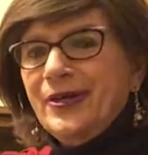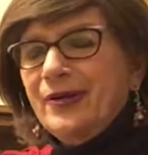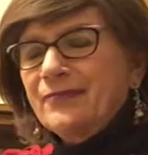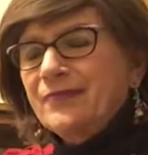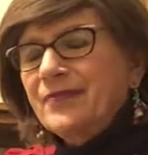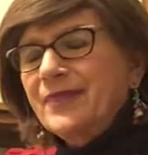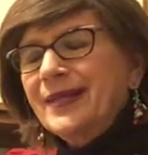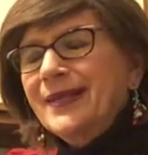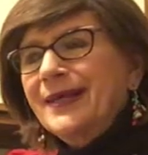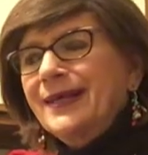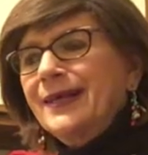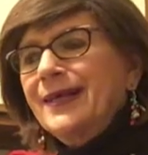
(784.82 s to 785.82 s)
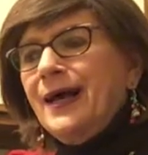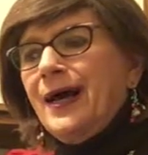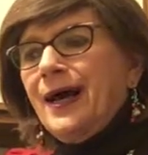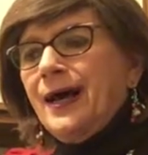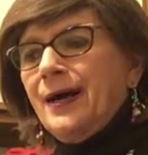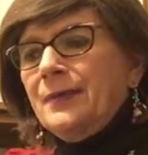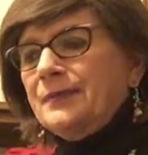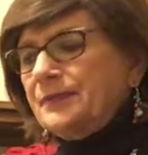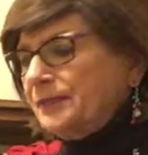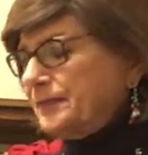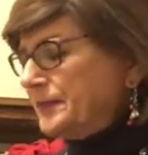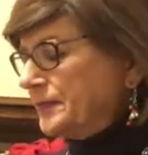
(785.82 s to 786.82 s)
enough.
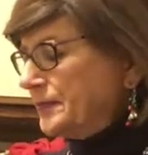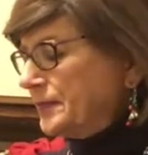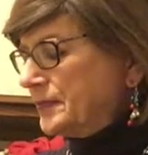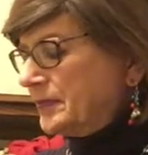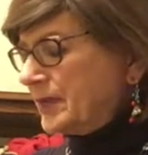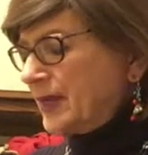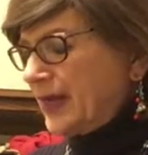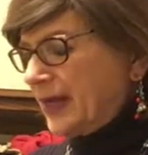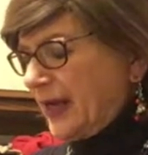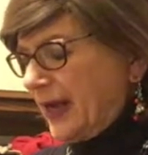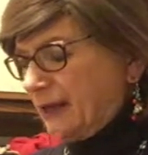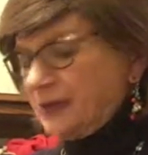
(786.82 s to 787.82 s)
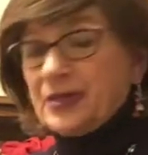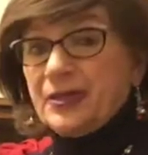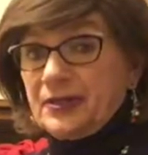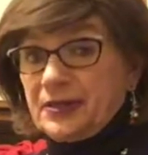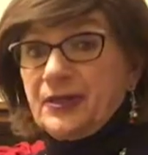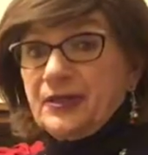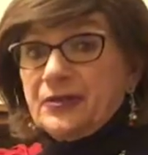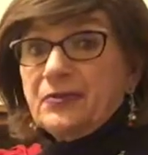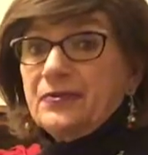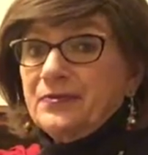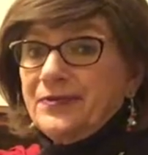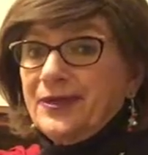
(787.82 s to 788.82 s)
I would say
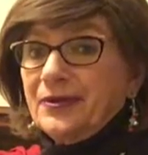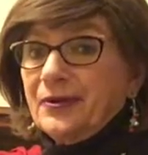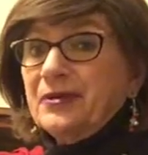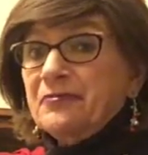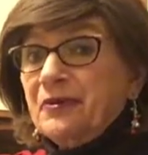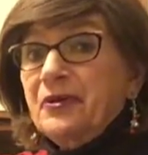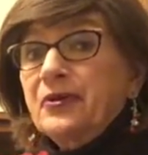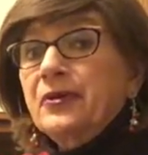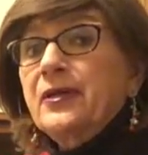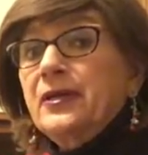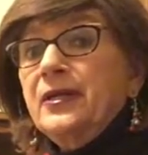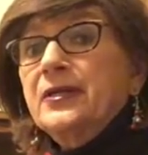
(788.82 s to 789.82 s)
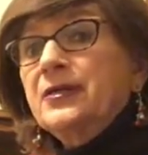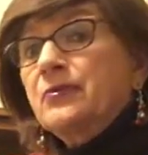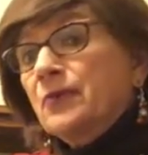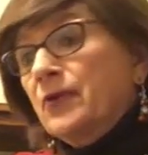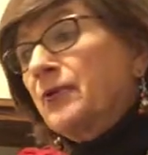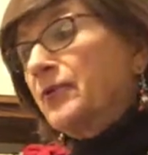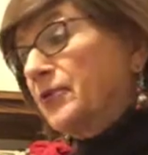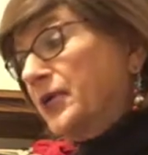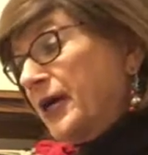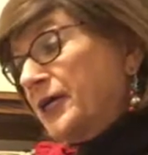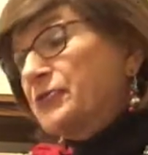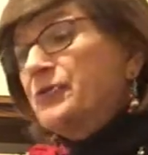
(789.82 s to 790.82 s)
it's very good. Is it worth
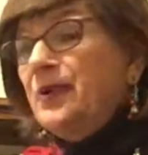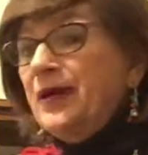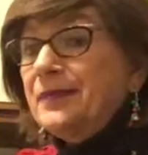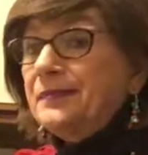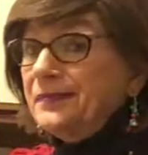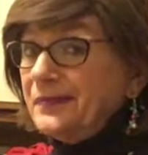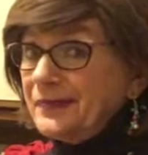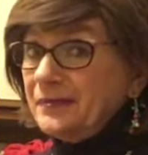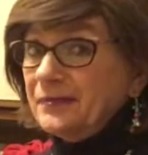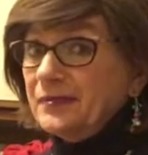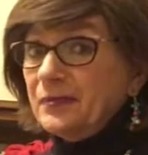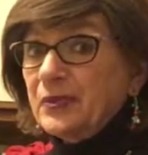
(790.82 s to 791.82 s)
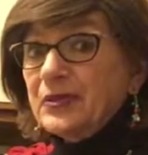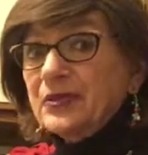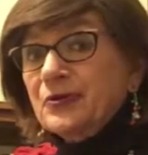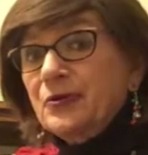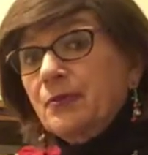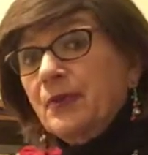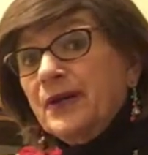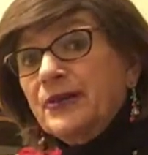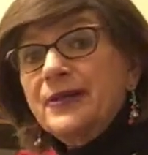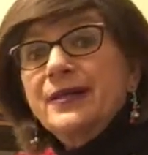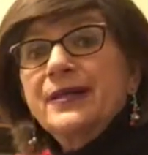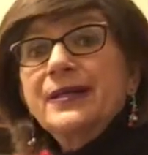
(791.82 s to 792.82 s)
the extra money? Depends on your
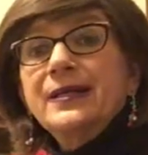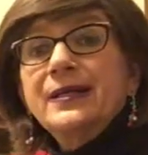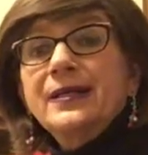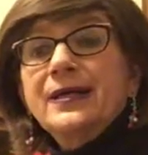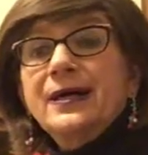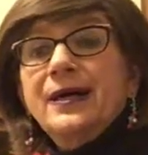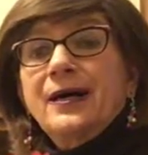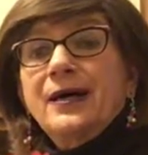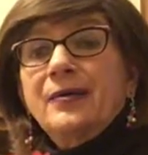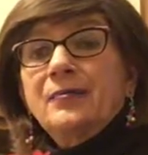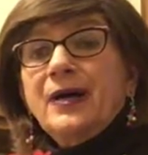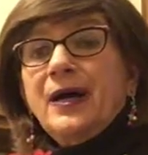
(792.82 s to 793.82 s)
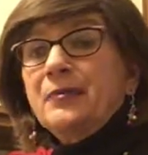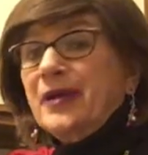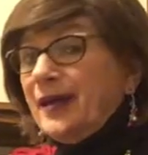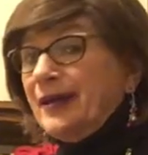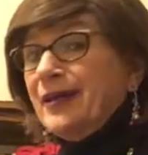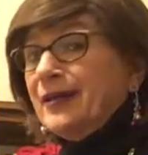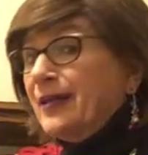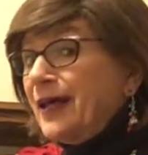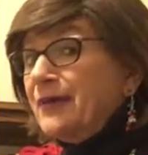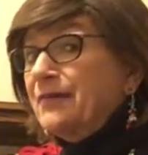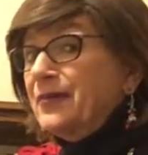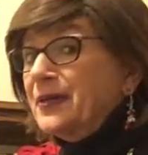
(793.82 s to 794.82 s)
budget. I like a
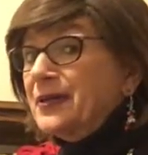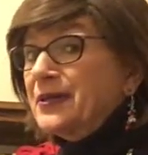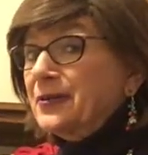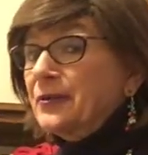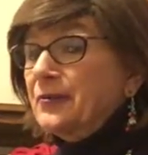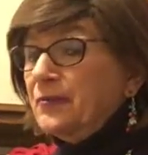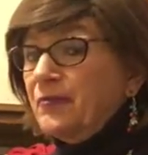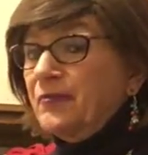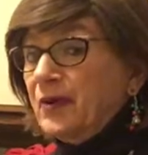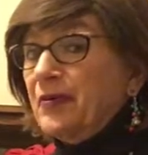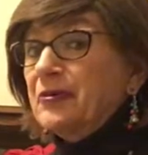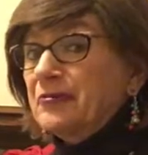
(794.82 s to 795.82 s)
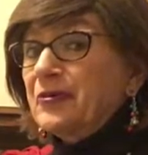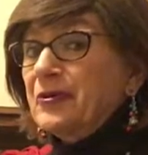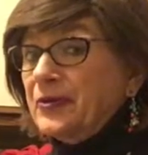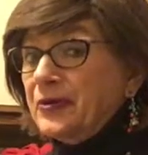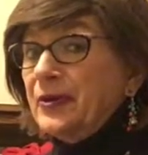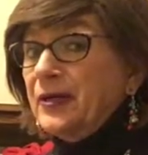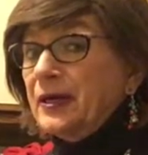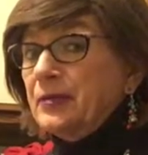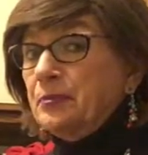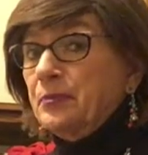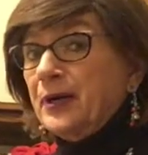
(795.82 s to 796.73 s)
lot of things that are very, very good,